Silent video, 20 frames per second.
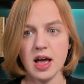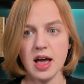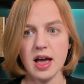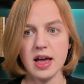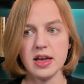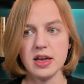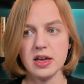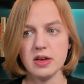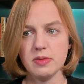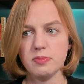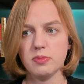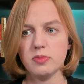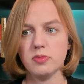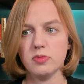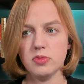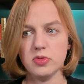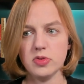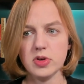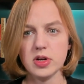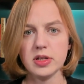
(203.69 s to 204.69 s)
a
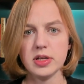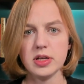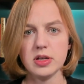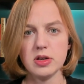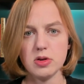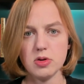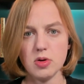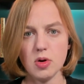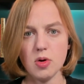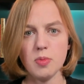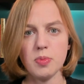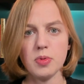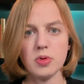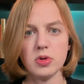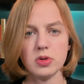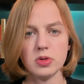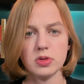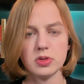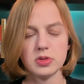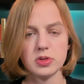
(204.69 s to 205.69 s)
really
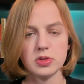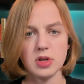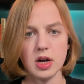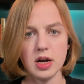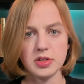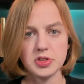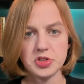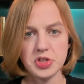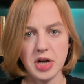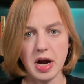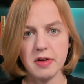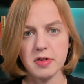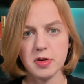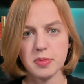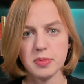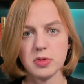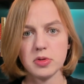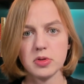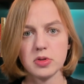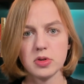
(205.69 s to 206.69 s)
noble,
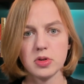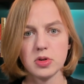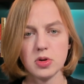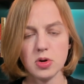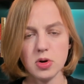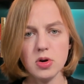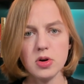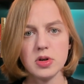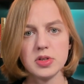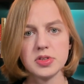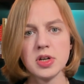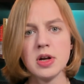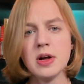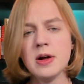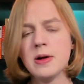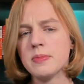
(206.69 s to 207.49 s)
charitable cause.